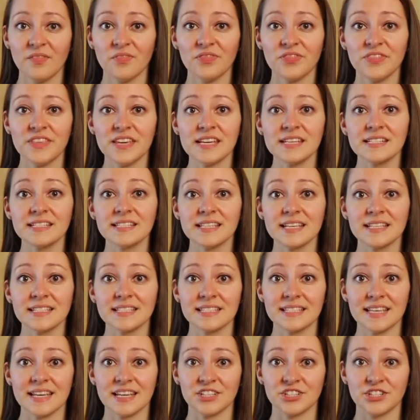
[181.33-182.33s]
These
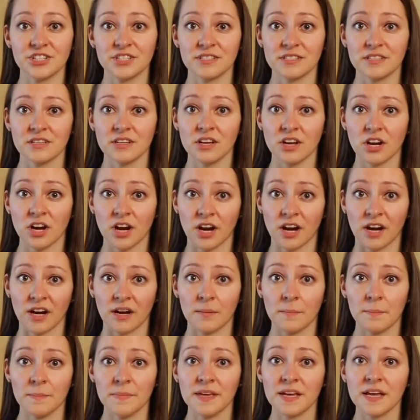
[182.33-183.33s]
sensations
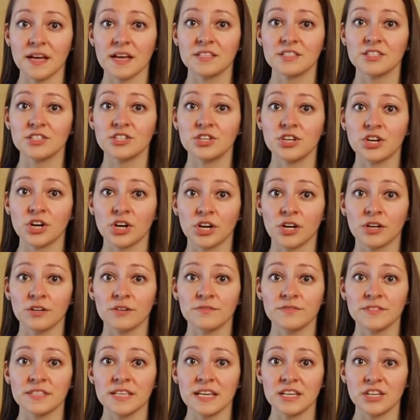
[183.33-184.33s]
occur because
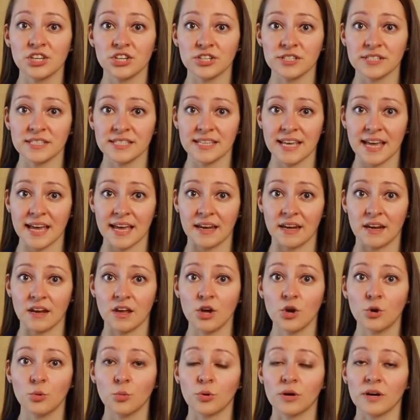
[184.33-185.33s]
nerves in your skin
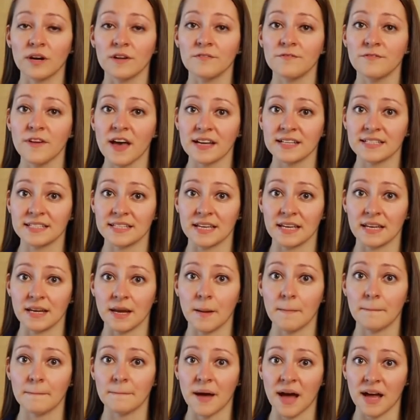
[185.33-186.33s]
were
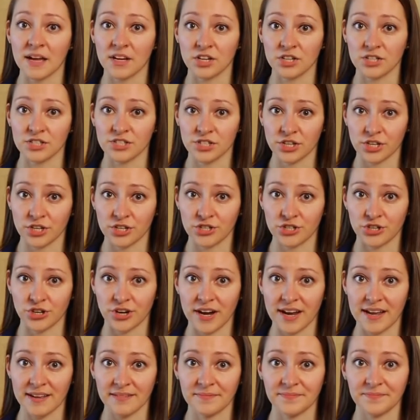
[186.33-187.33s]
affected by your
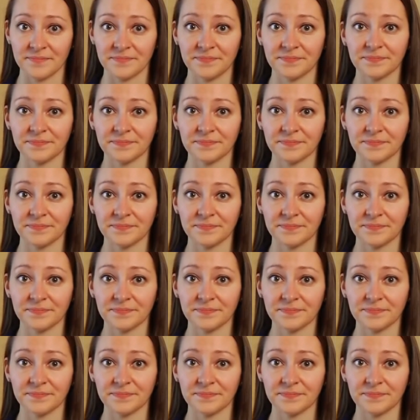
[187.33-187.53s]
surgery.